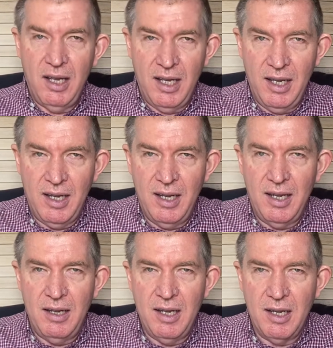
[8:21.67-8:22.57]

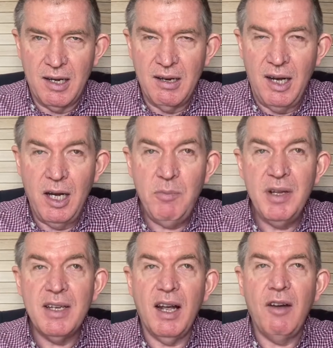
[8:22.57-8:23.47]
a, a,
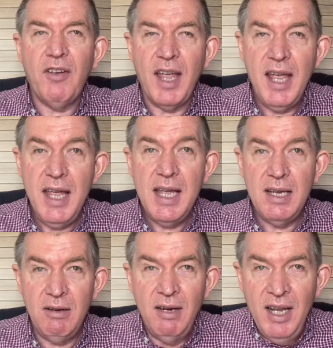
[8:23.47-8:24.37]
garment of
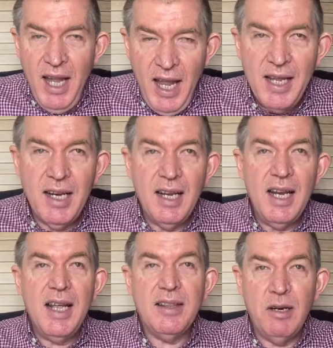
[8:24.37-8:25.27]
hair and a
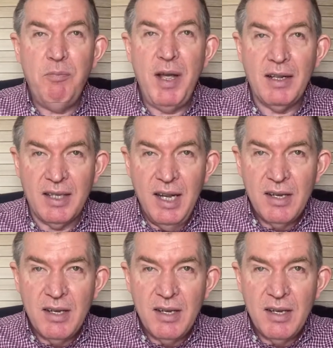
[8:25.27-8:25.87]
leather belt,